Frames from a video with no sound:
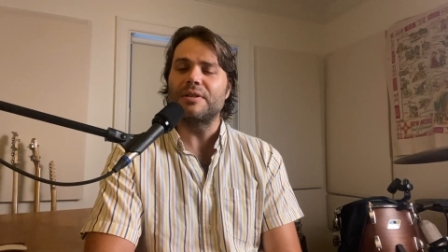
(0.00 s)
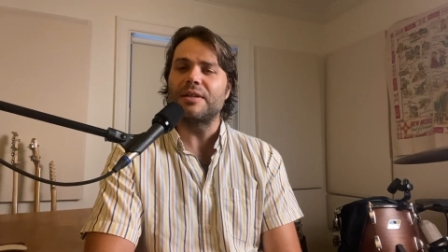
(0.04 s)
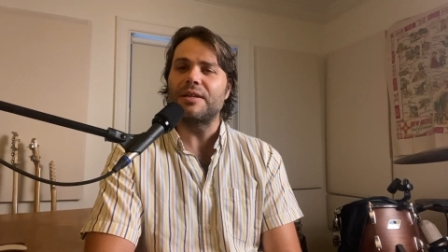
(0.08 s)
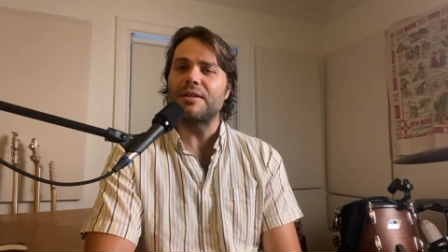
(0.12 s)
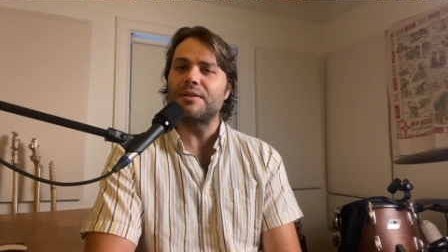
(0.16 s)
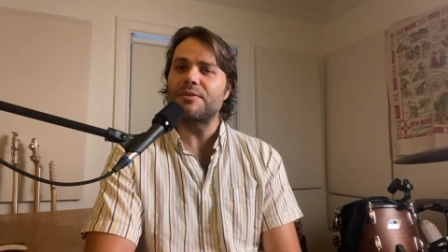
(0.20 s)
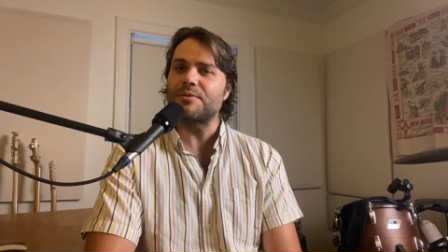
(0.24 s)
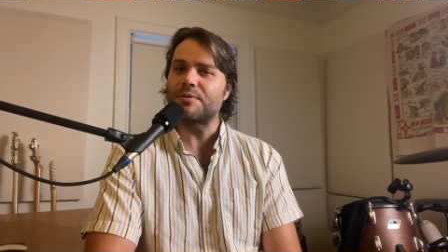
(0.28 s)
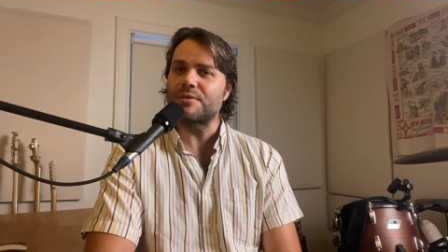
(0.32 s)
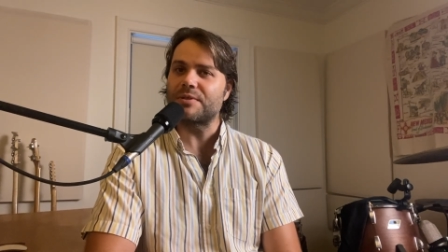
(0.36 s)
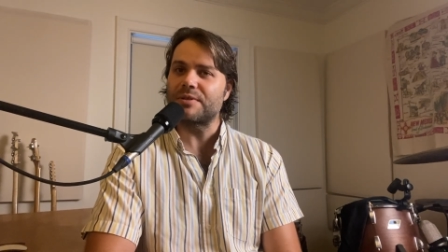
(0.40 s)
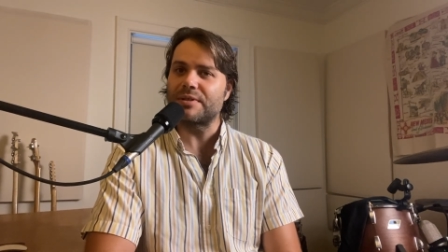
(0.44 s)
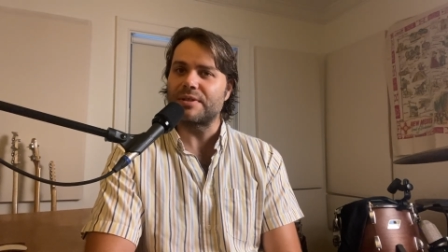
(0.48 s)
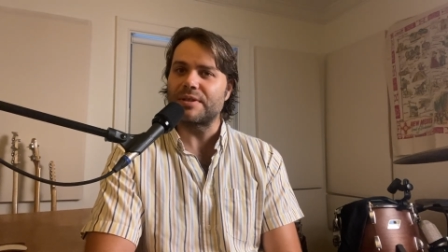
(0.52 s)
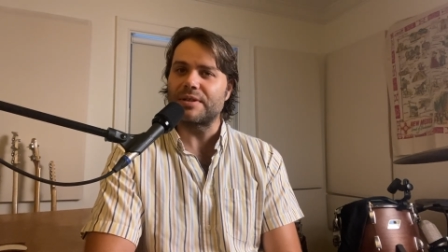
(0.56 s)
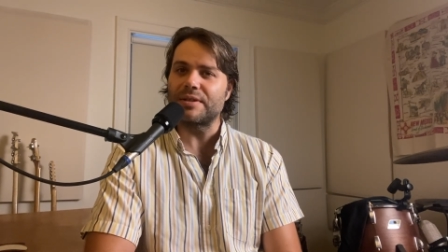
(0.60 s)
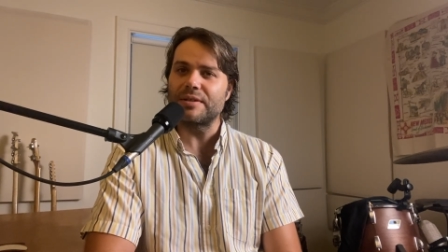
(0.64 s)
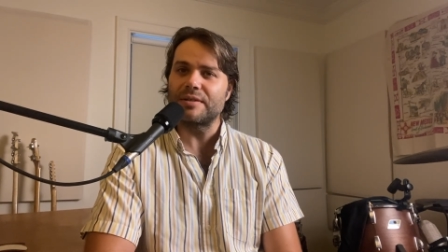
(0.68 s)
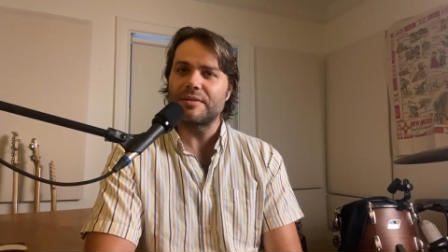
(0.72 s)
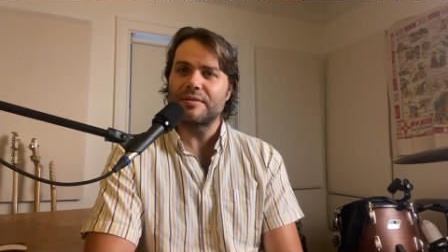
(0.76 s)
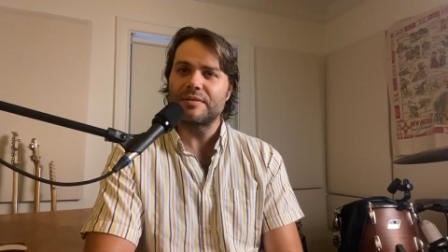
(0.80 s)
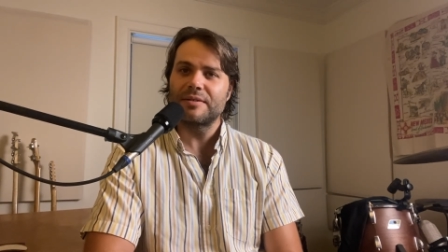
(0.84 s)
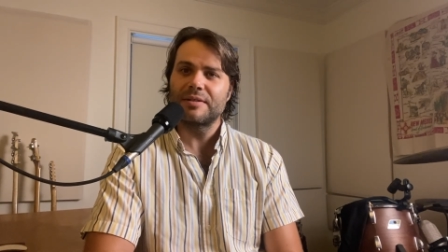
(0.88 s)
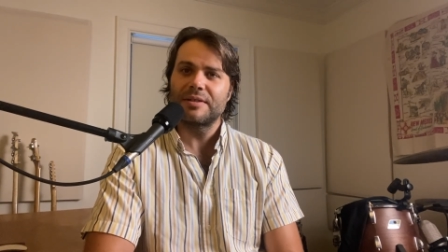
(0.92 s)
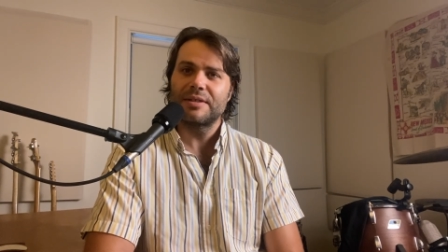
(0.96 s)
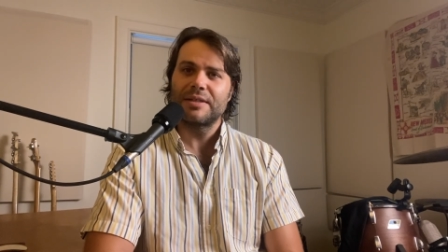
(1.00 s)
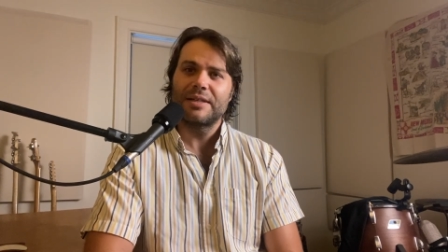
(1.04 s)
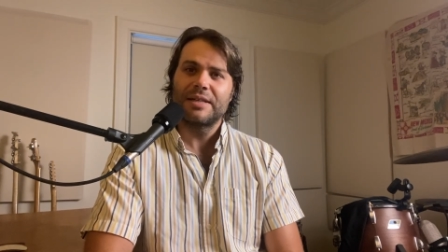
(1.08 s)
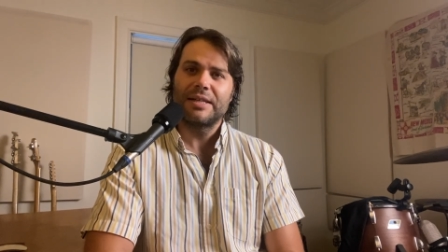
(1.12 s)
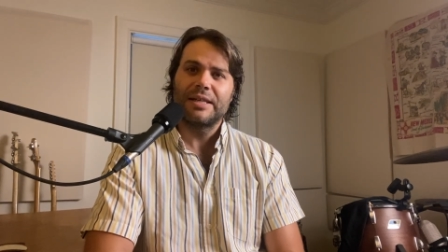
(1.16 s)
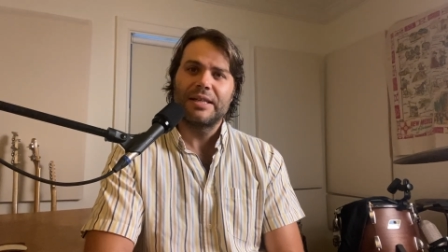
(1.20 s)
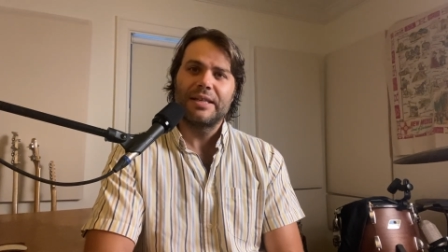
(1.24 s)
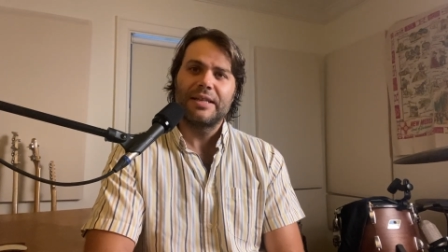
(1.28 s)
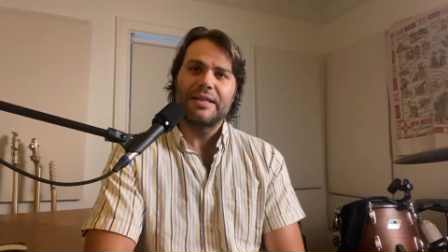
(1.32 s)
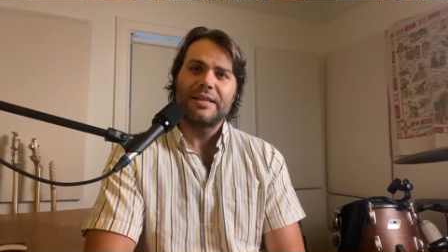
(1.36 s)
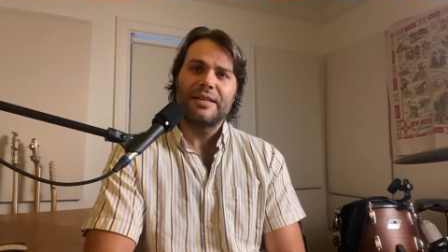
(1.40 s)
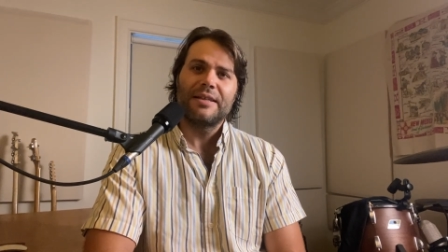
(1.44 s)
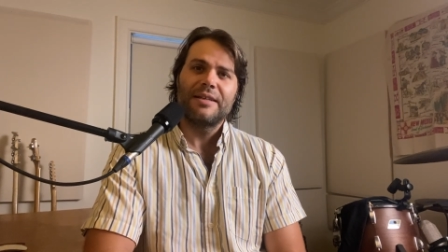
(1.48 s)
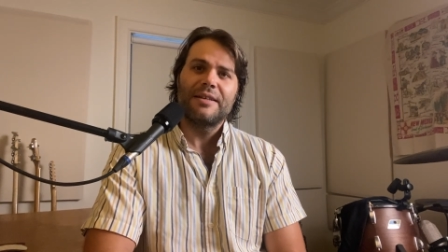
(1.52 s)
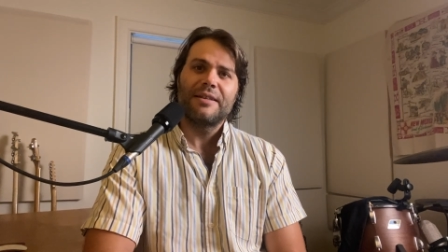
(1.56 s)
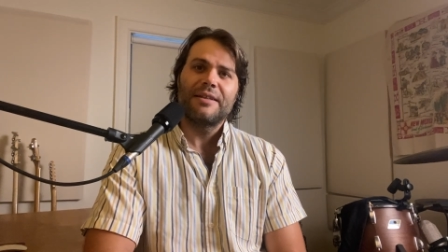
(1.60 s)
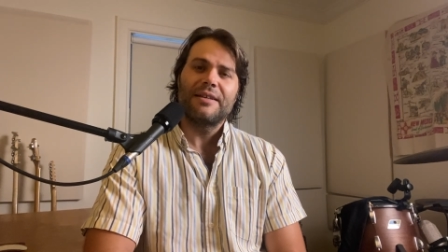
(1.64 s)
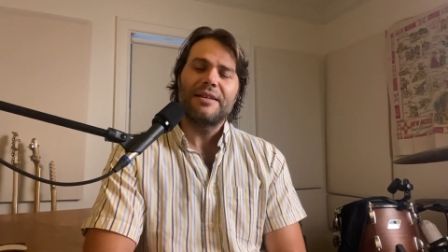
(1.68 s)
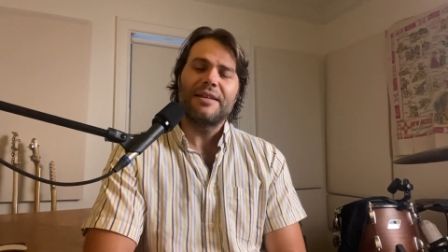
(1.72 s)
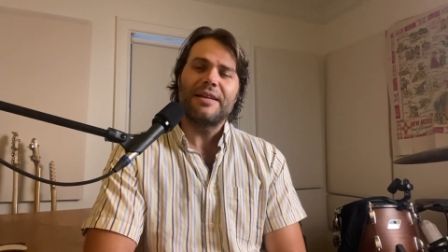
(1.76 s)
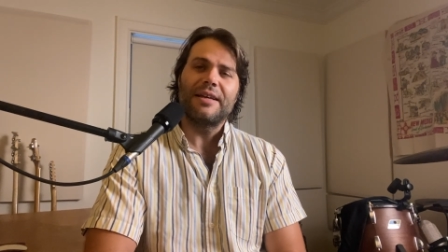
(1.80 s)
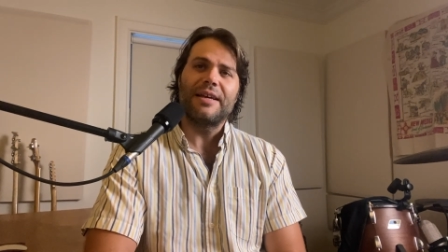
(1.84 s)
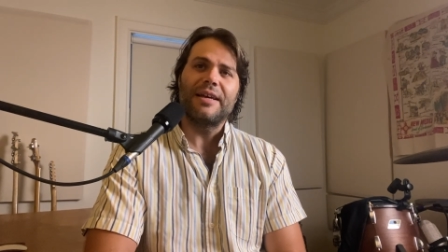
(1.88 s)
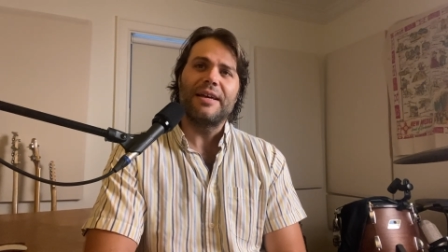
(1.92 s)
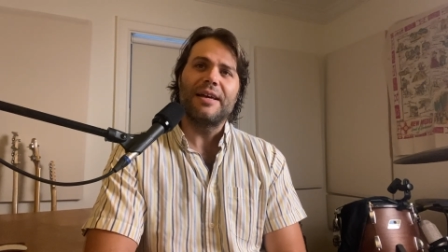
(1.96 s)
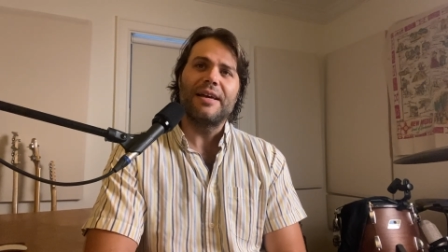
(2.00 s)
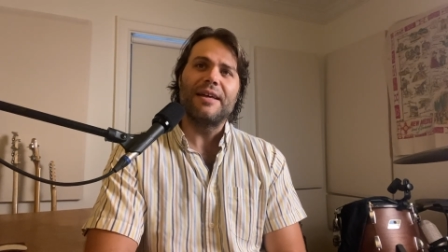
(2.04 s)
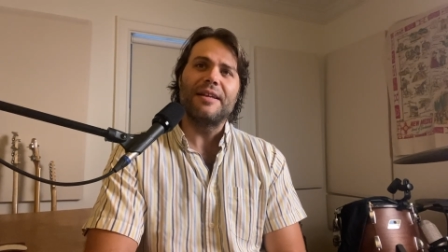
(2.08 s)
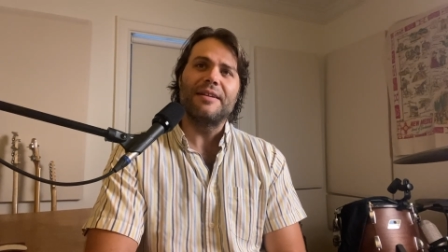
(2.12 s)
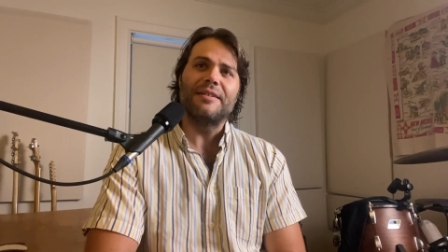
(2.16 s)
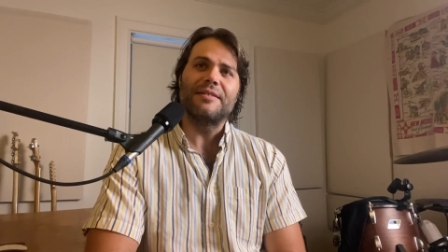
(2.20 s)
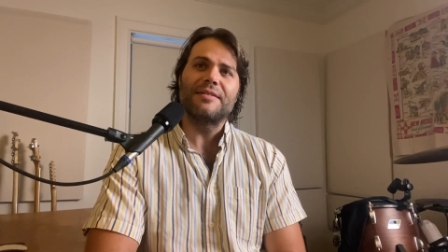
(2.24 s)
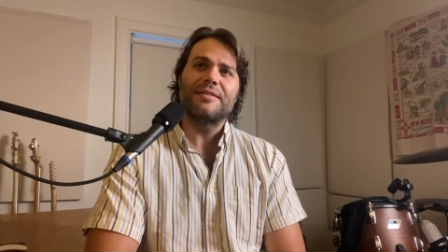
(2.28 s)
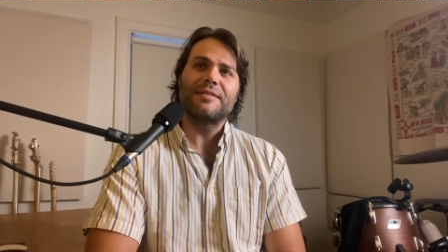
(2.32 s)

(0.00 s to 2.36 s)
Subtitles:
interesting. And